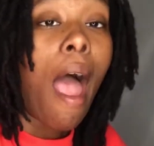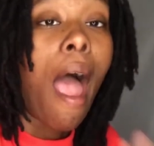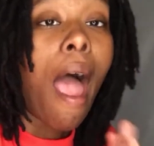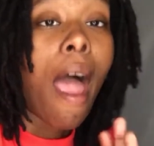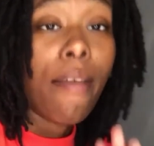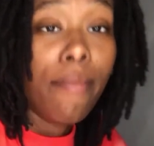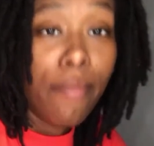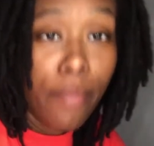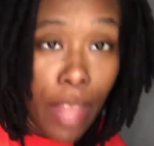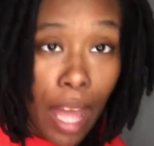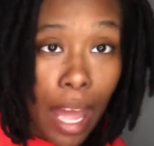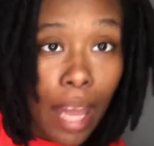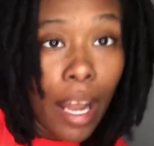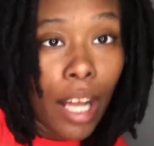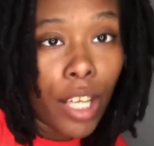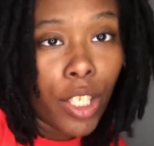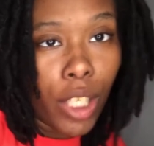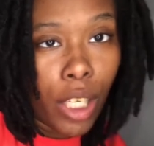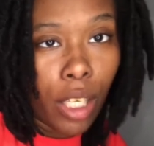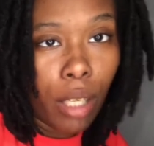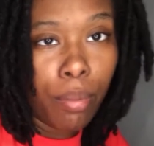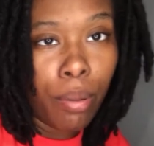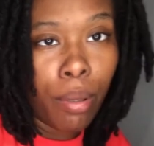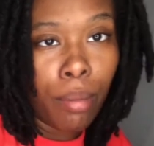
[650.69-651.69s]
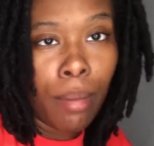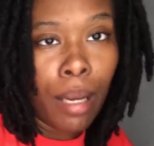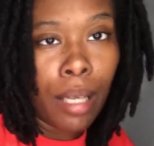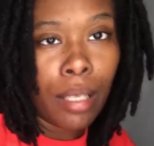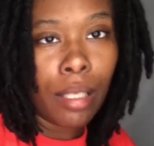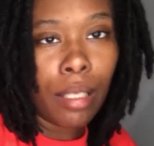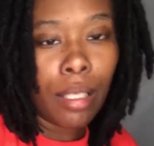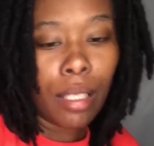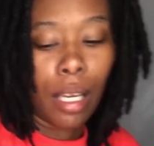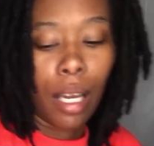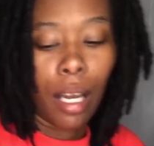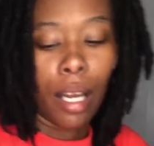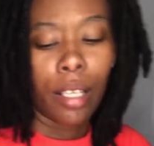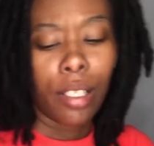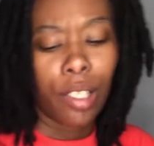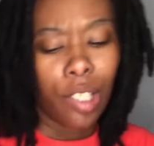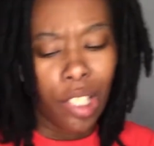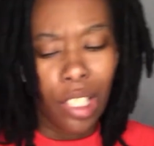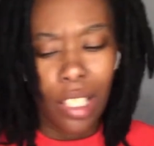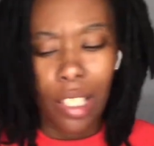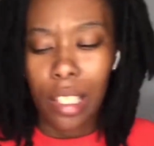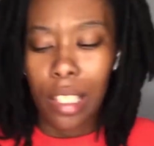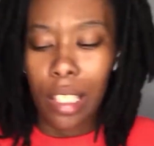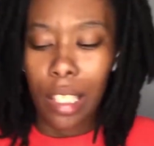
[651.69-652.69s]
And then I try to put my design,
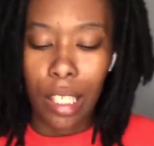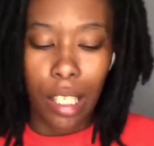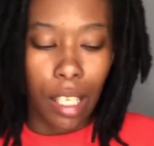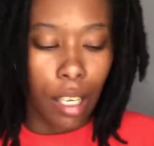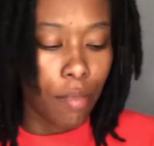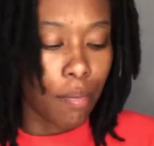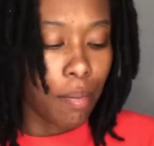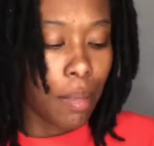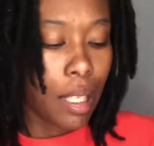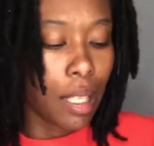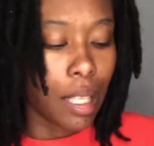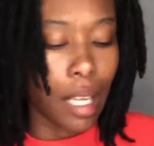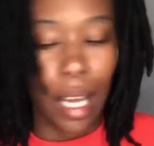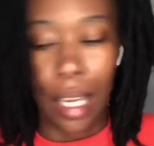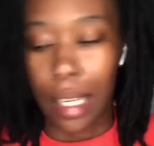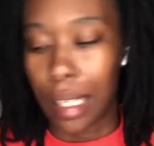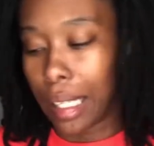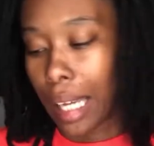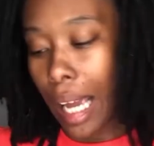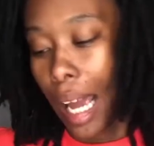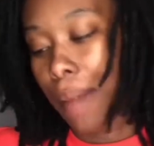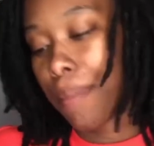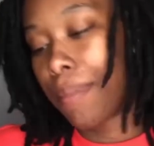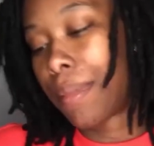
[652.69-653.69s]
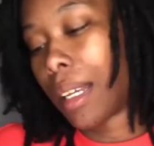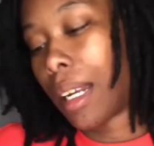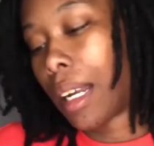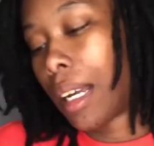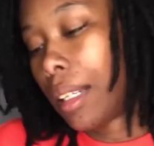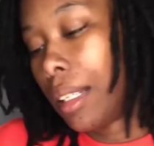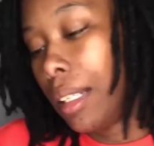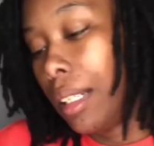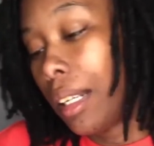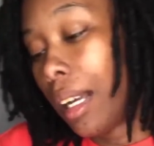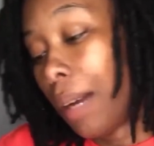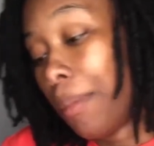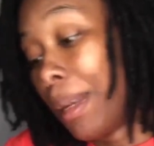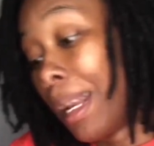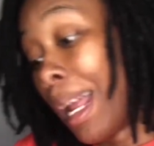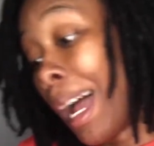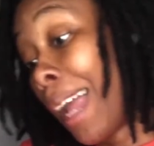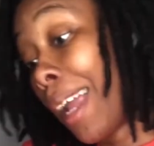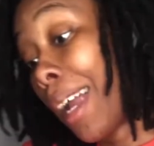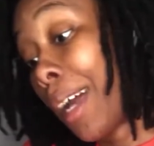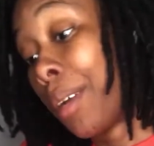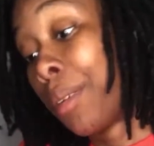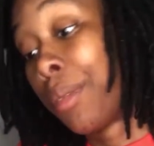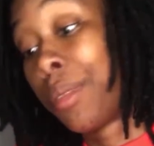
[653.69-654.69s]
just to give me that gap that I need. I mean, I
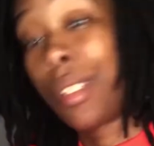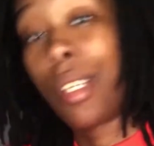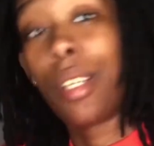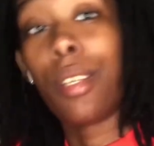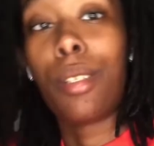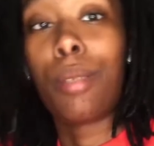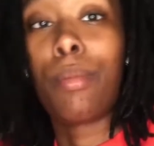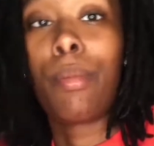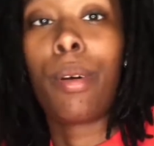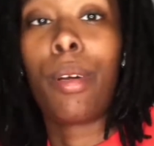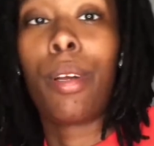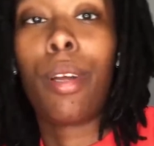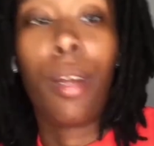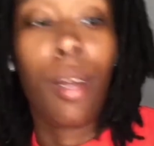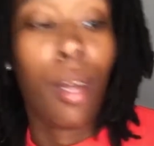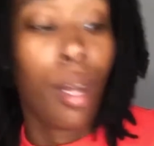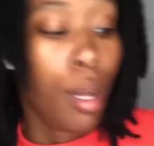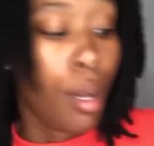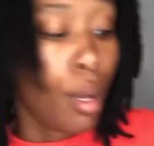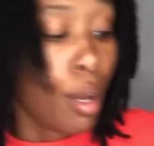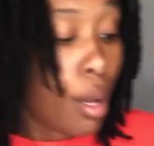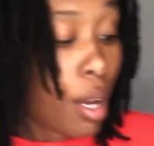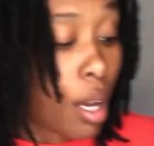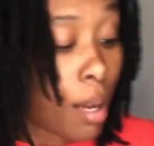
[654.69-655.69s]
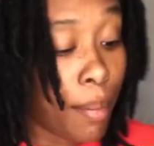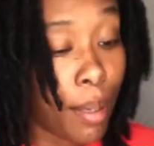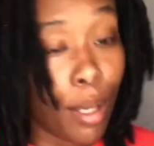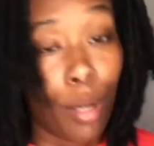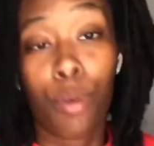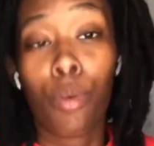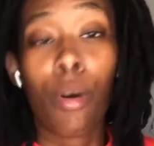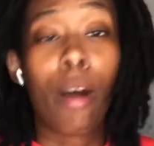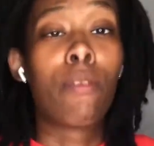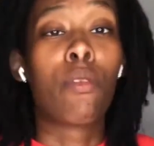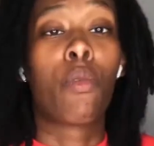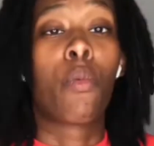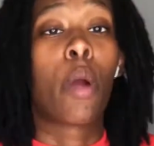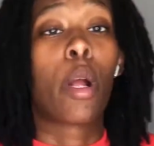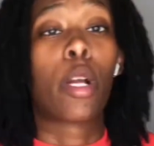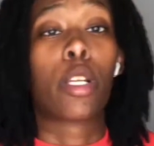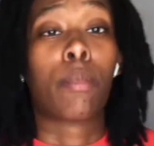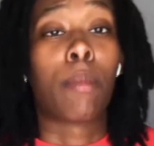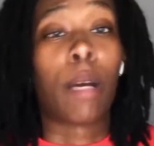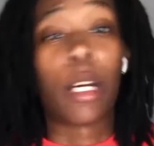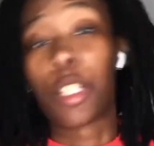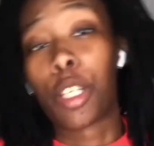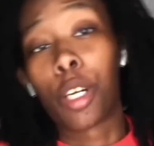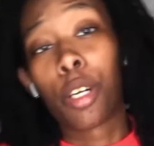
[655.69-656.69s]
ain't got no titties, but I mean, whoever wears
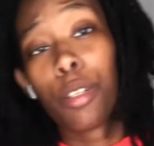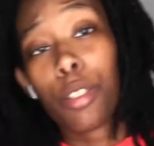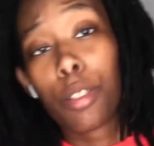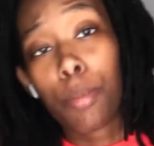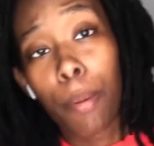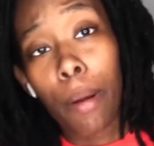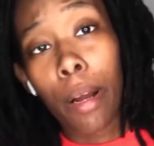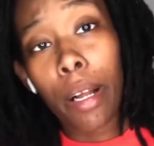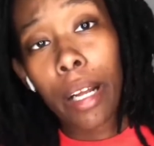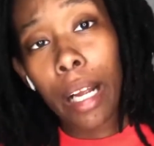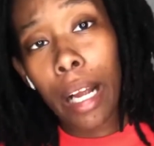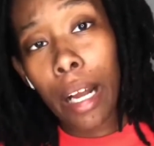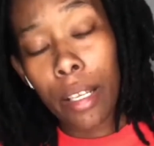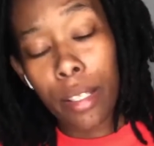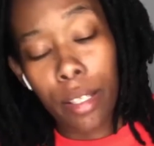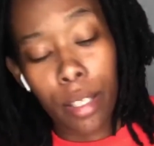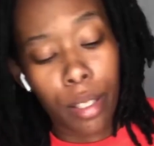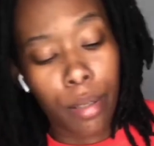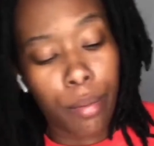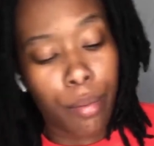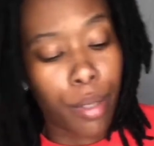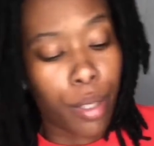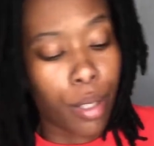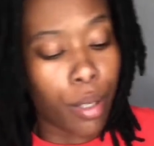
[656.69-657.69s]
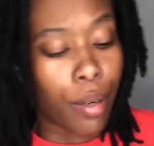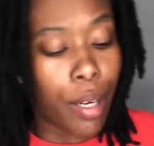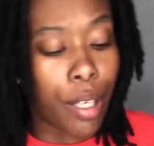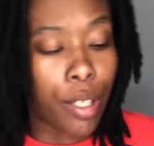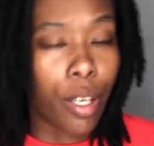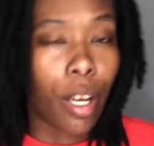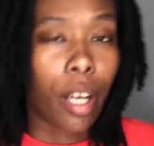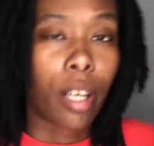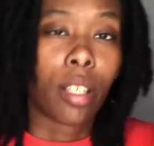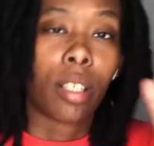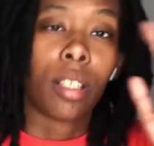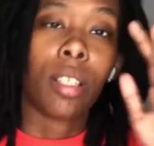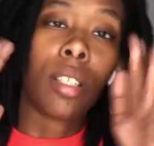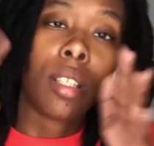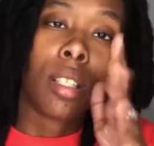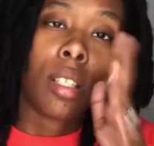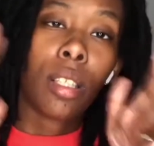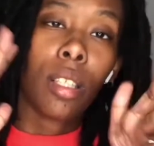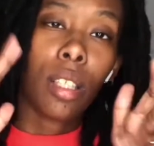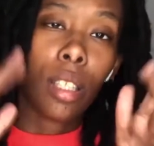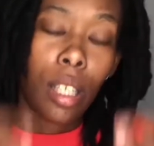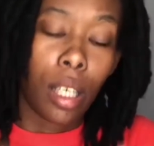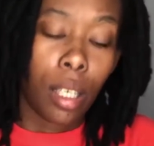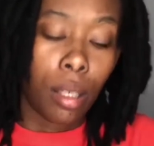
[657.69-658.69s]
my shirts probably got some. So I try to
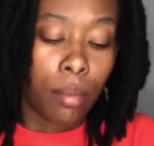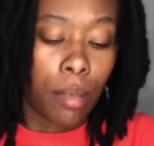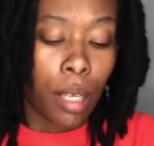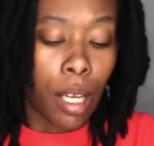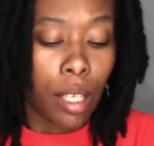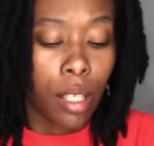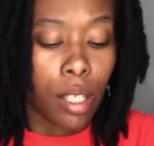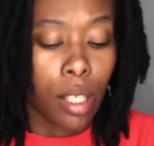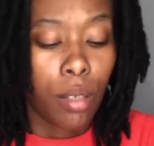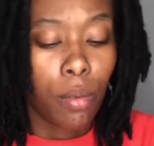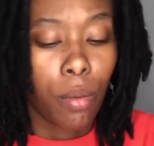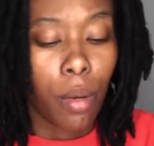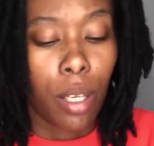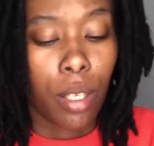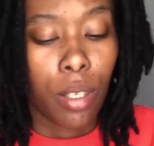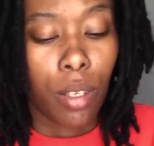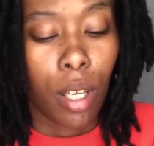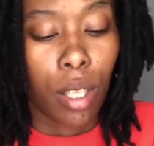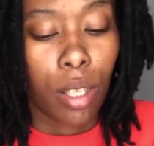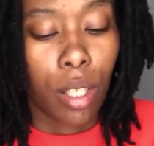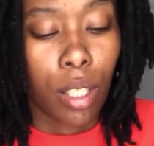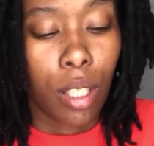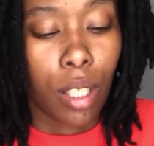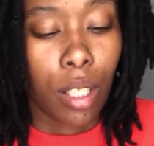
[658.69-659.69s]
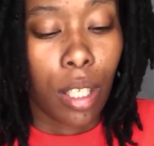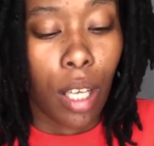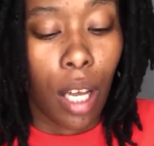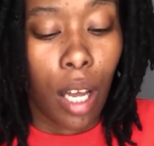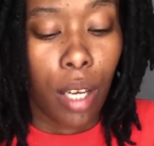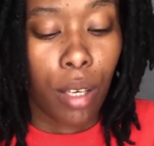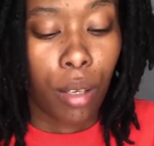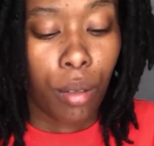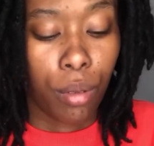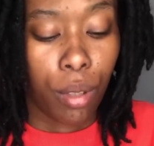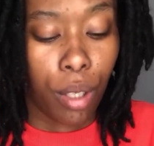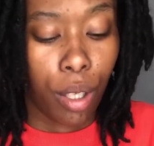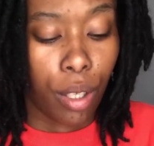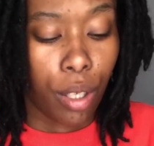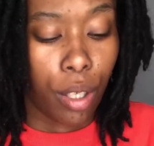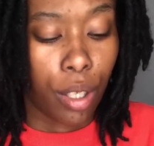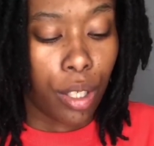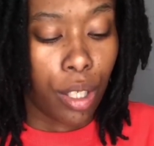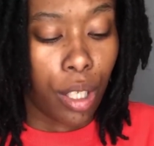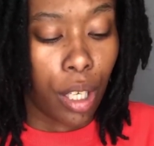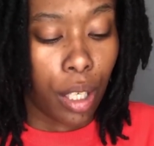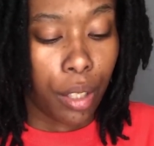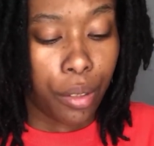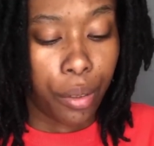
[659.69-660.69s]
get them that leeway so that the design don't look all
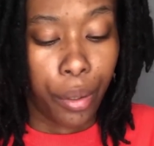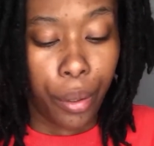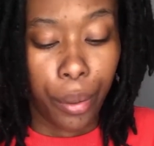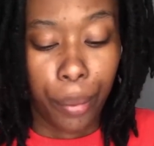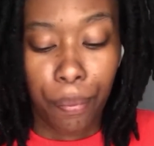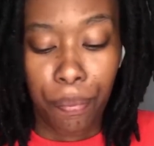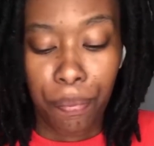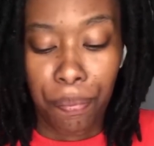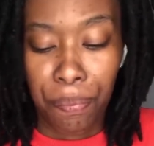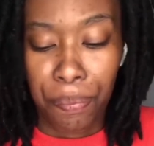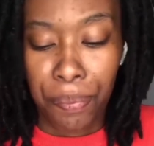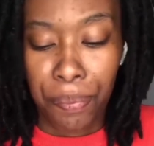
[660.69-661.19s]
jacked up.